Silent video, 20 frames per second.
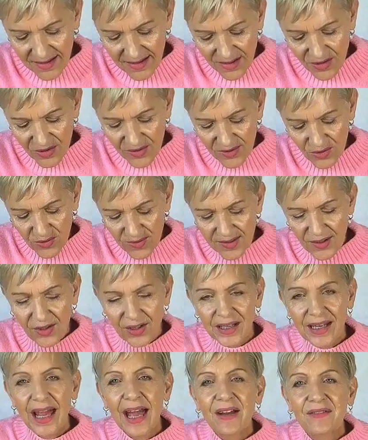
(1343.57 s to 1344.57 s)
who's also
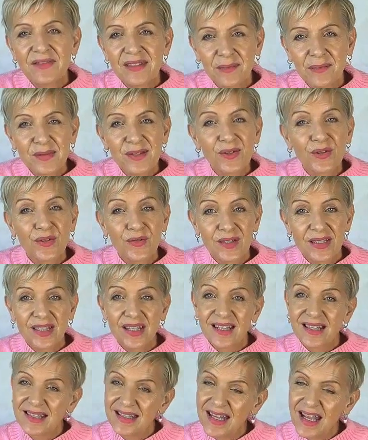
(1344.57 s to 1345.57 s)
going to have some sort of
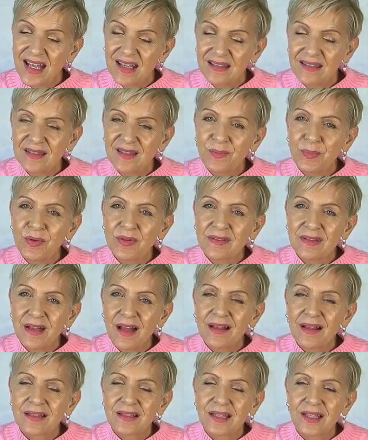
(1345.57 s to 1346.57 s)
success. And Spirit's
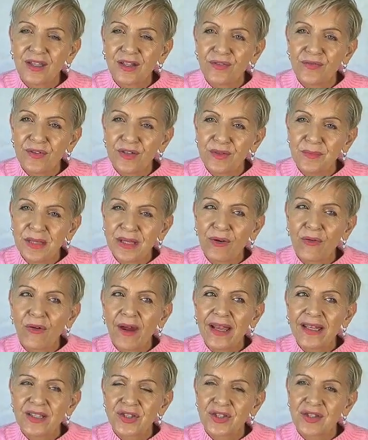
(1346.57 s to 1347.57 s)
asking you to be
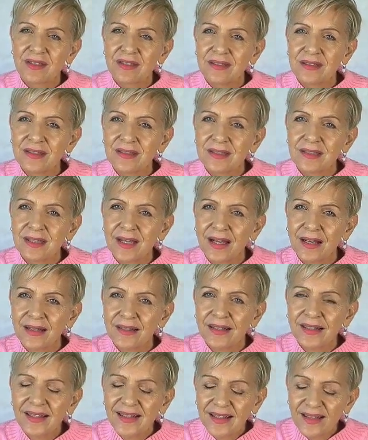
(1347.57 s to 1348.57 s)
gracious and just
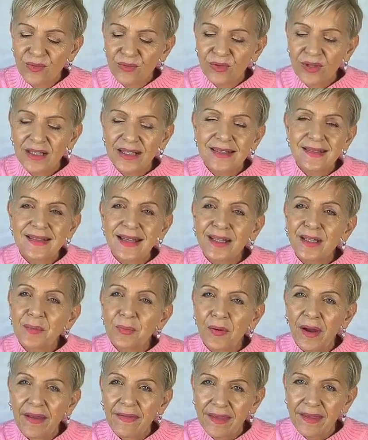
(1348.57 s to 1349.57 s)
to really
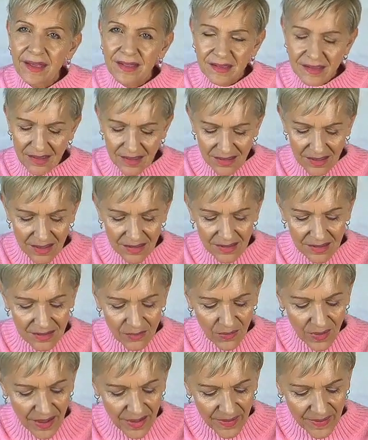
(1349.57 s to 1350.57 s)
celebrate their success
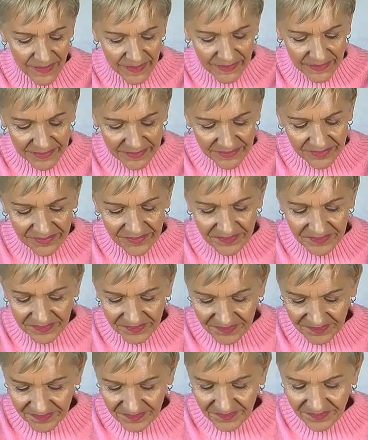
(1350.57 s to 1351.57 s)
as well.
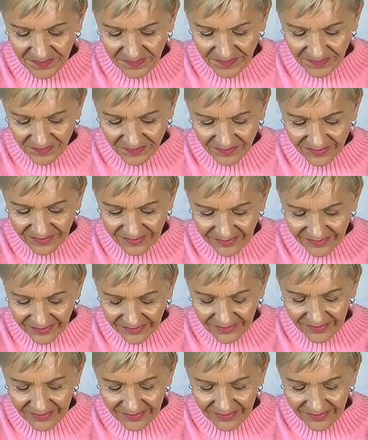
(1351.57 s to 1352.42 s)
There's